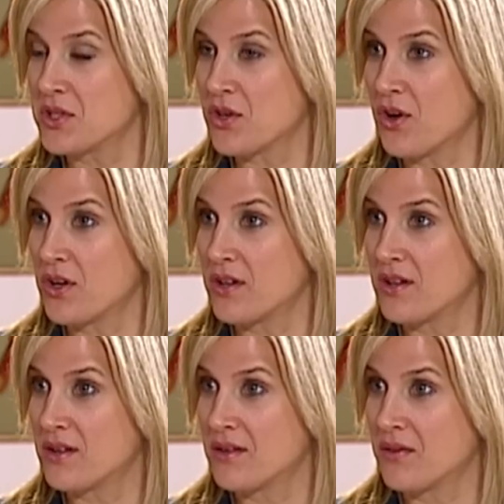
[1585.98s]
is
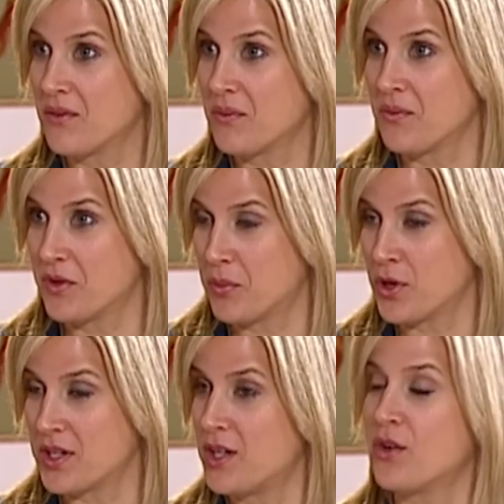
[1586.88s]
on the
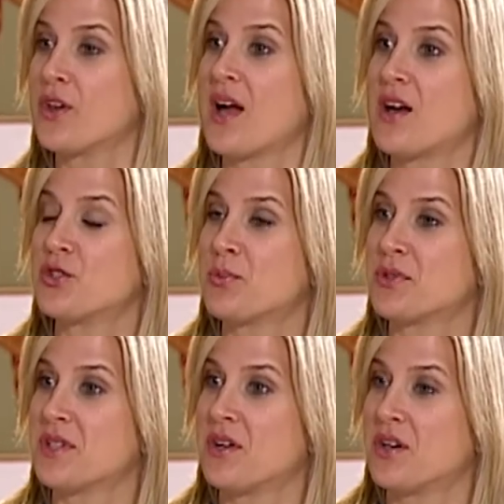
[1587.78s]
book here, the
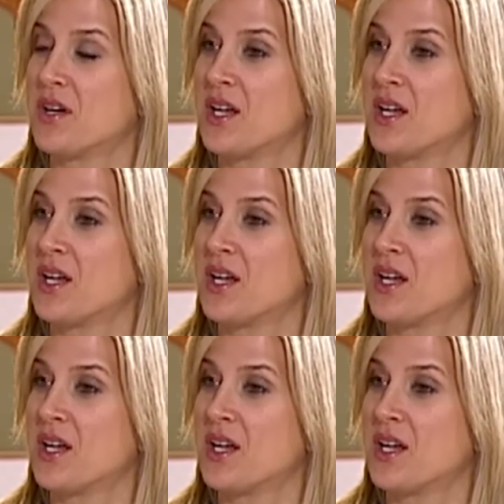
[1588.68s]
Gospels here?